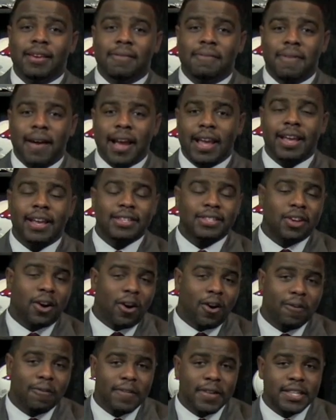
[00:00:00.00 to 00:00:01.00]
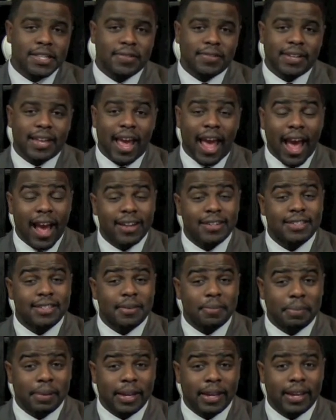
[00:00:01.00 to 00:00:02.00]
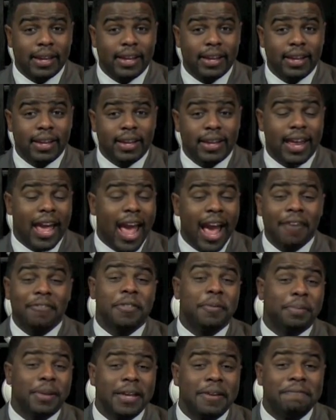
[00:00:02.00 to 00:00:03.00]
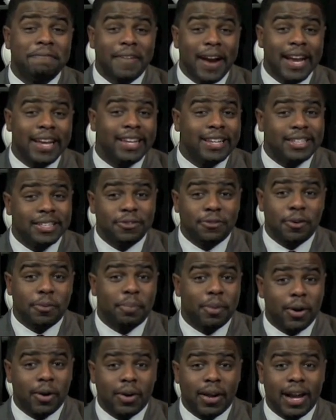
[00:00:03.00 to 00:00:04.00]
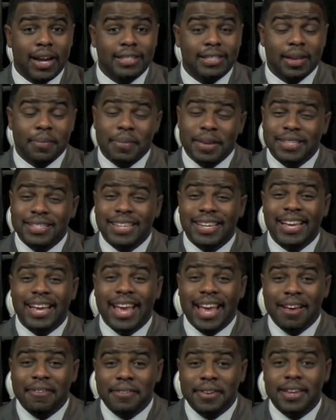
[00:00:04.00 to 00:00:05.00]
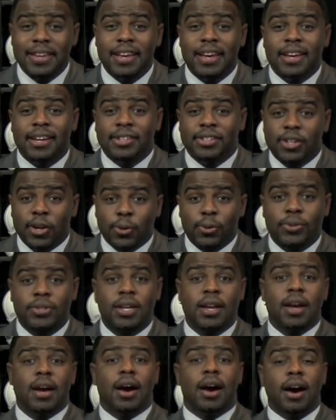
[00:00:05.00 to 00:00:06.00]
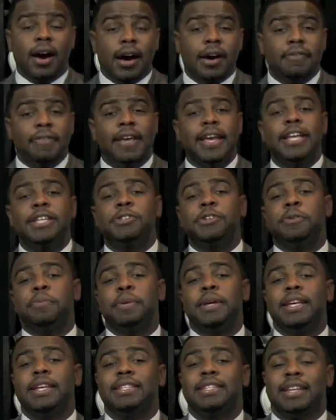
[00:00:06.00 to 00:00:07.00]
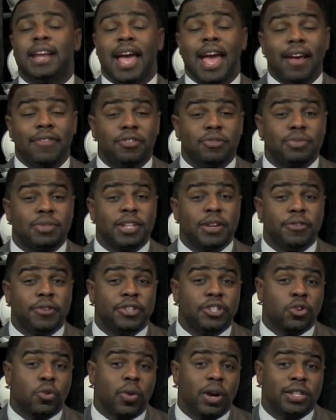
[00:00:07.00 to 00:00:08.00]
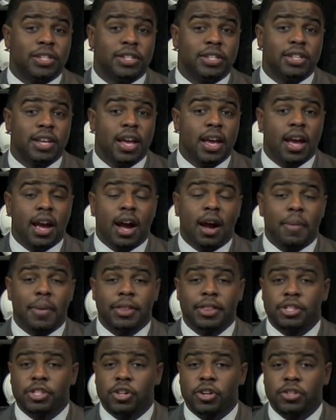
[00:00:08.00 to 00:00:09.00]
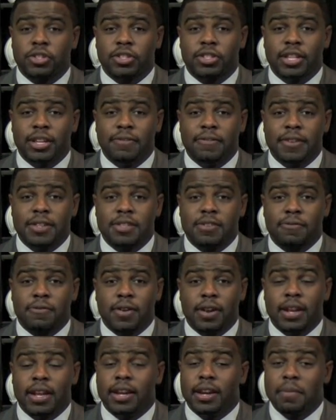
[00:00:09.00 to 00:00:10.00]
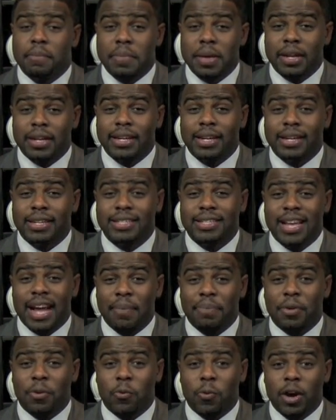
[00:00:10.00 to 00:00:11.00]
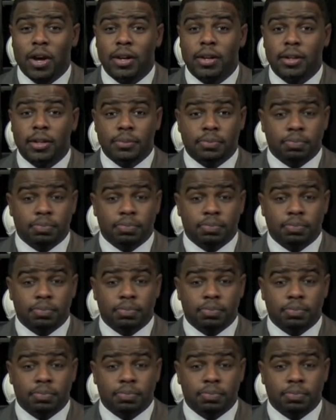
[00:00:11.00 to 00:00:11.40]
Vikings offensively has to play, they have to play Vikings football, guys. That means a heavy dose of Adrian Peterson. I have some serious questions about the Chargers' defensive front and ability to stop the run.